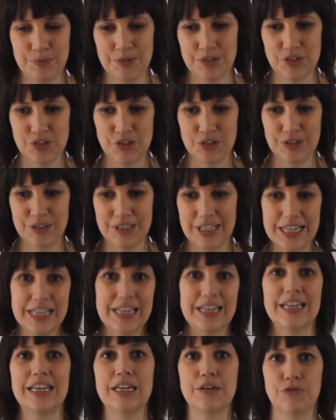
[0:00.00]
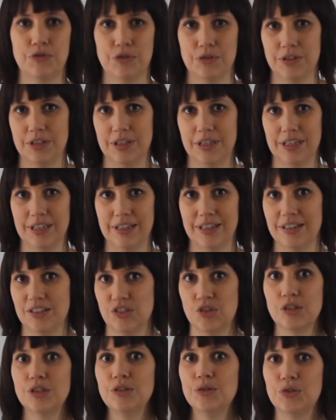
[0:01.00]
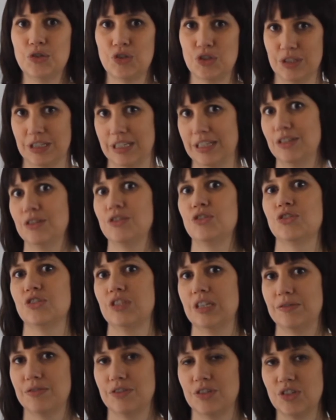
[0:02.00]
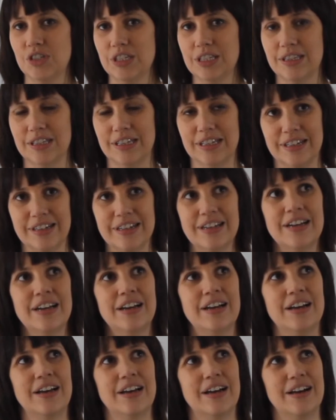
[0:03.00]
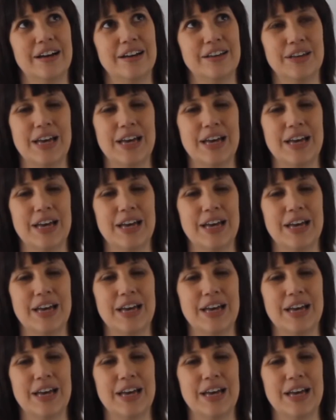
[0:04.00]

so they can give you the solution and you just have to sit there.